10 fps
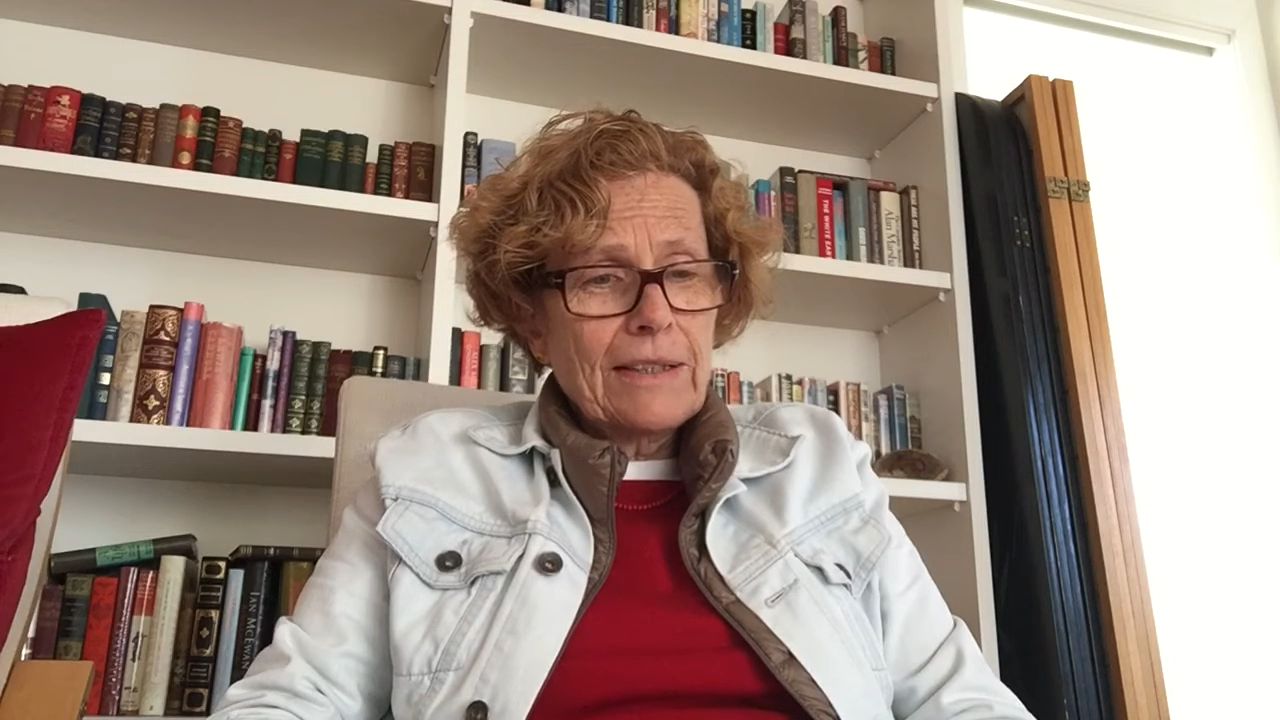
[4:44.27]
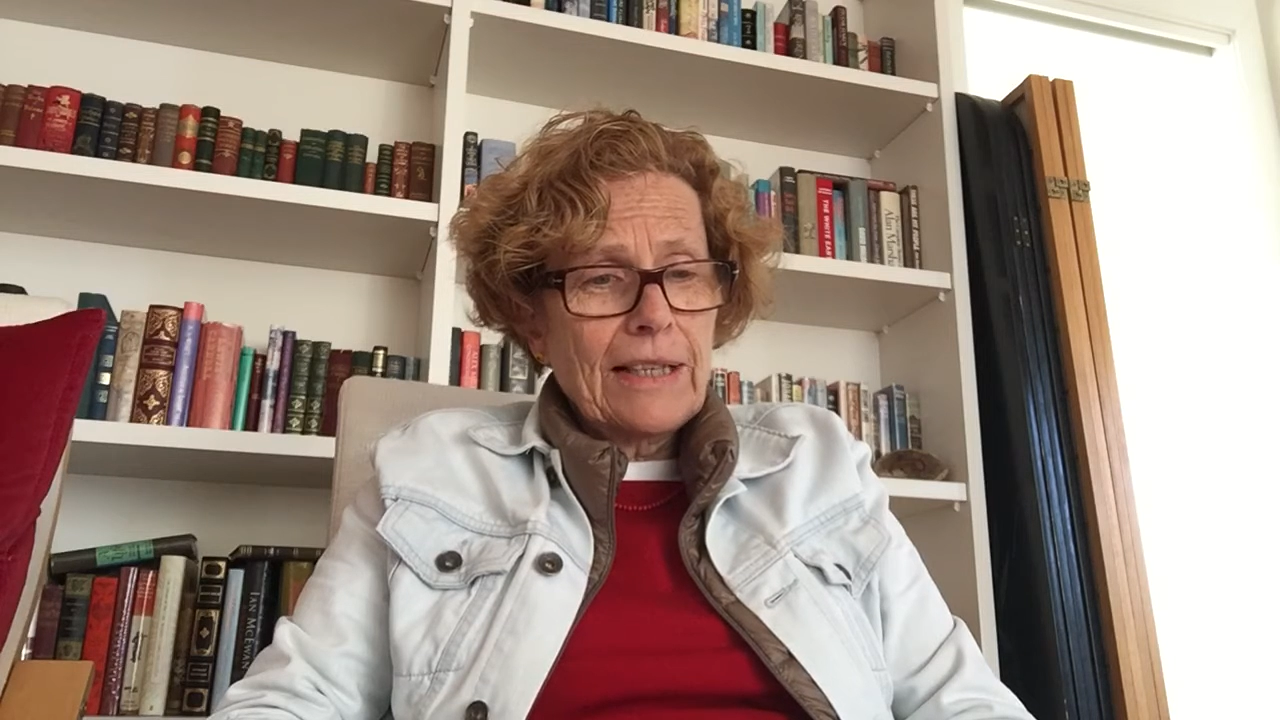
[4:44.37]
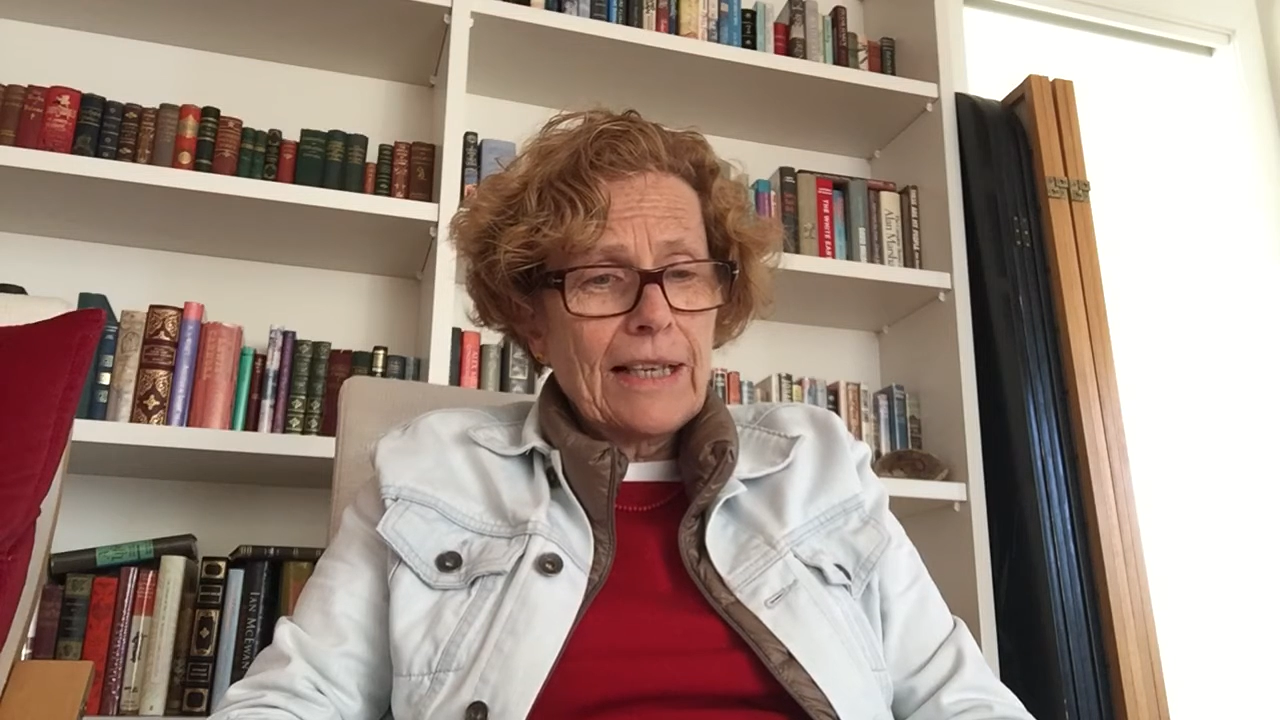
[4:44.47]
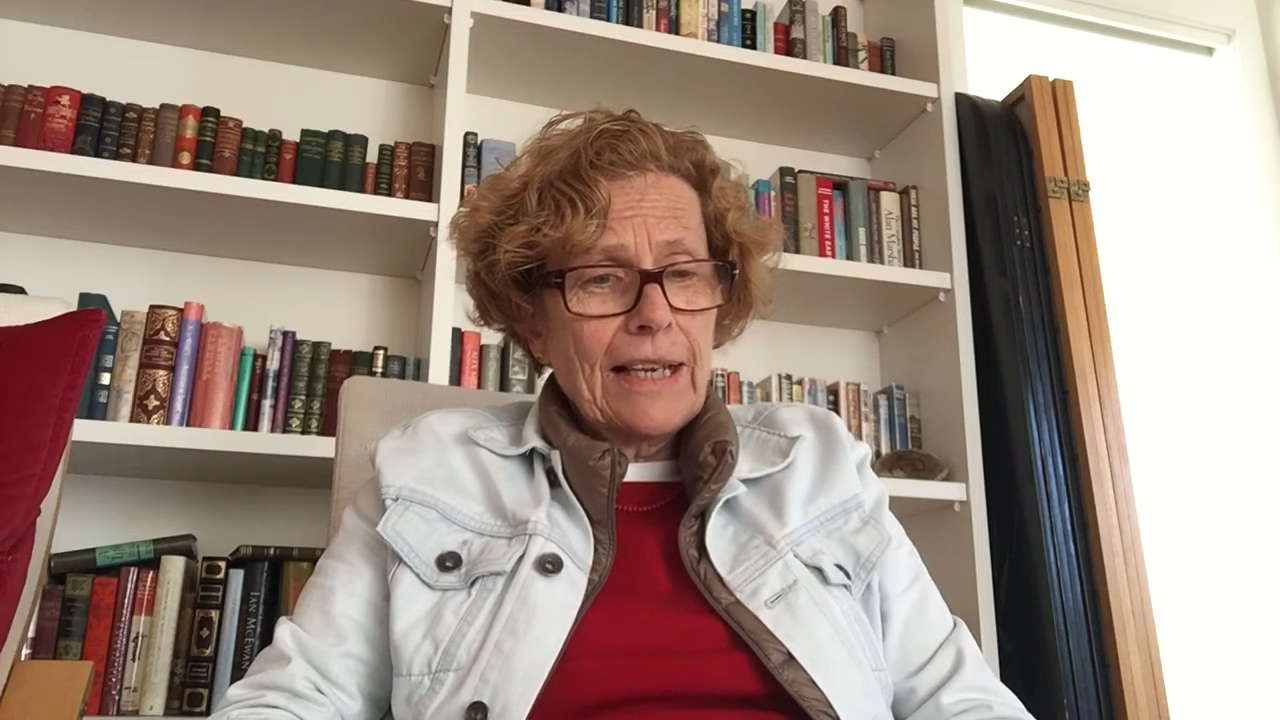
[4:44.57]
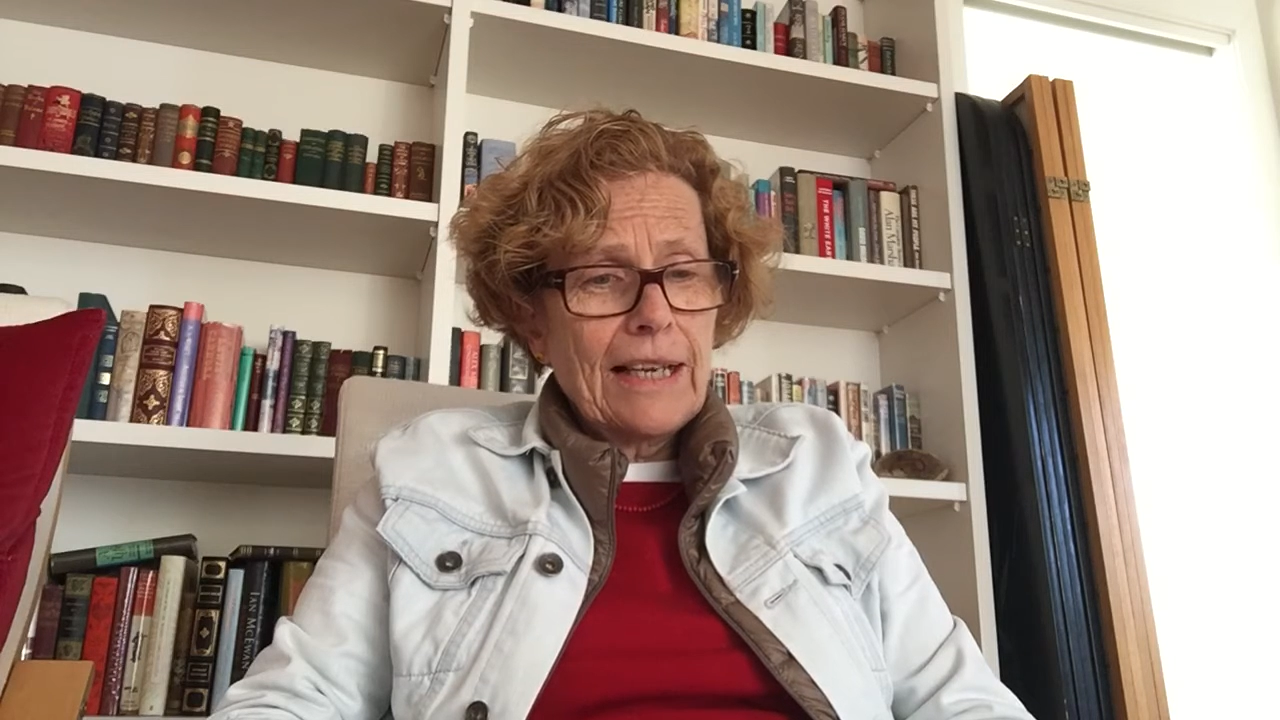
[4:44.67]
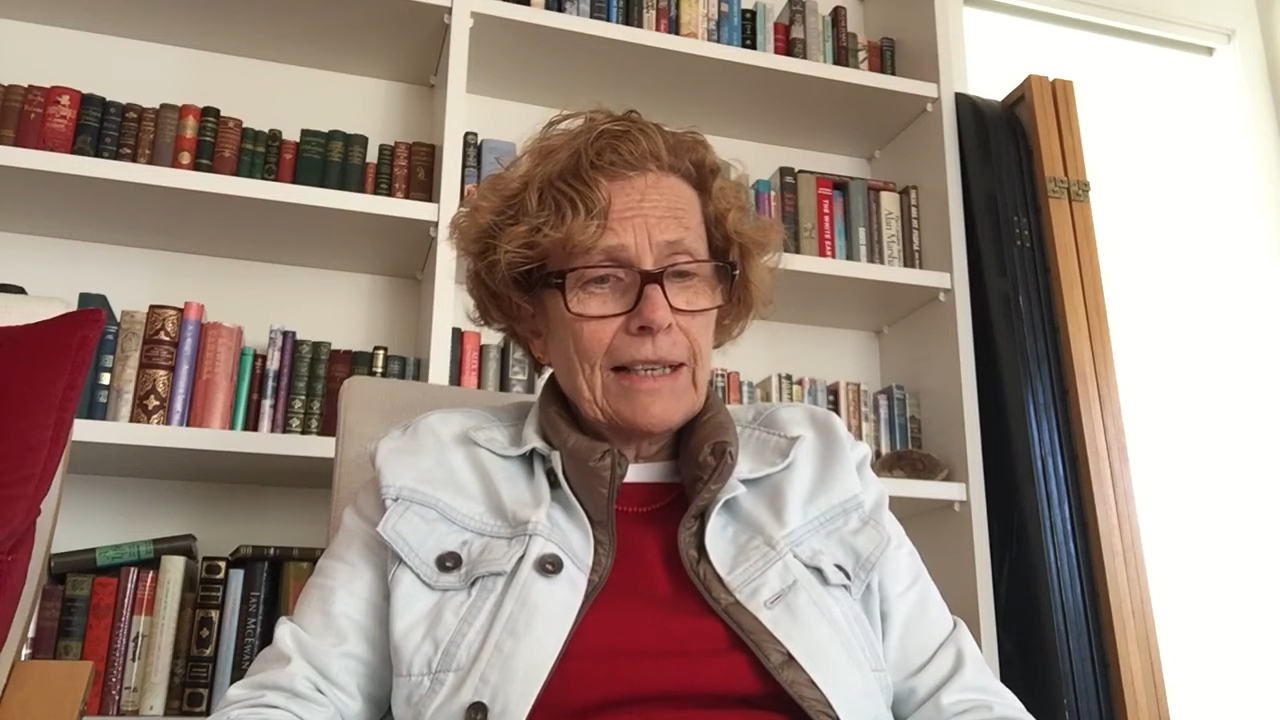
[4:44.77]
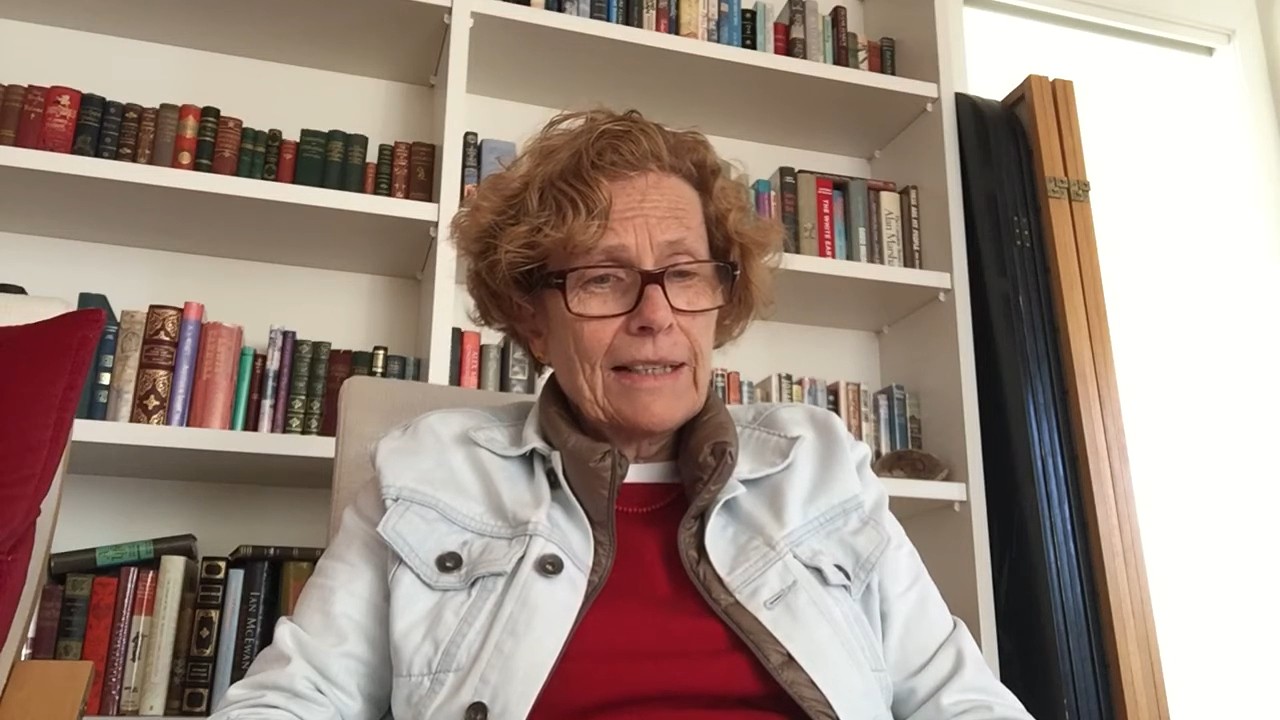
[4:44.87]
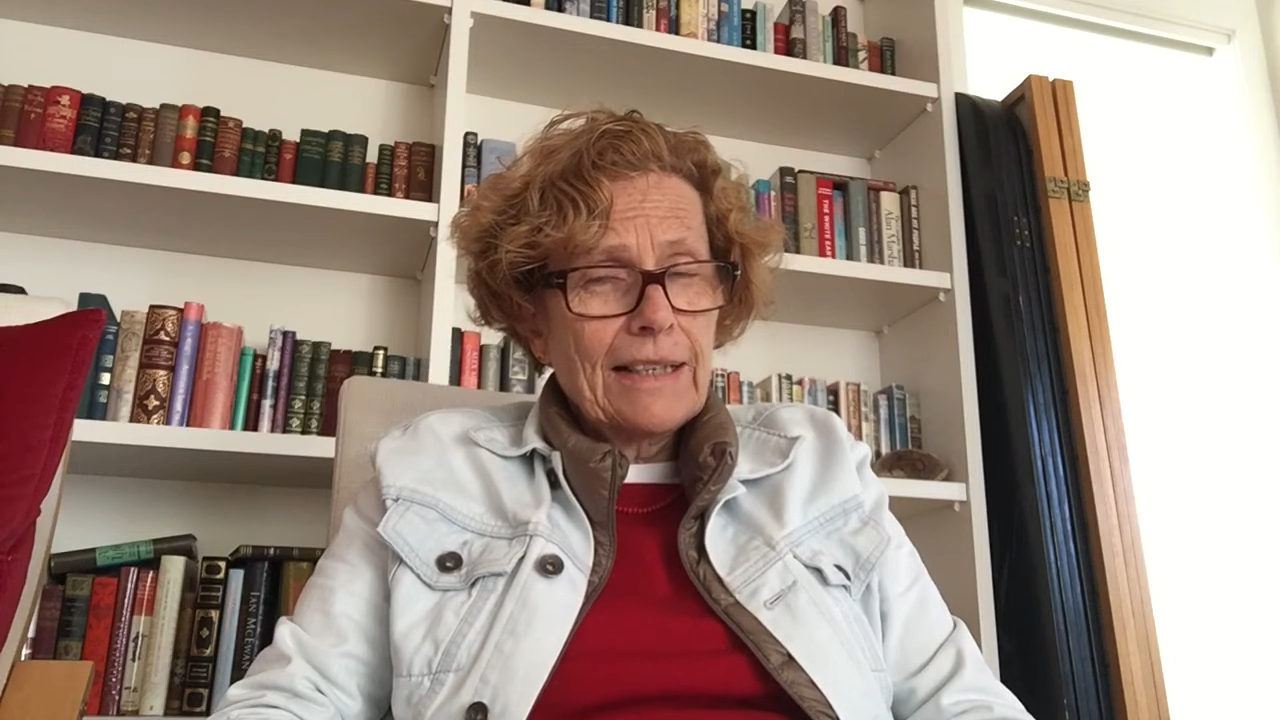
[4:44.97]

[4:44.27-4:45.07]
here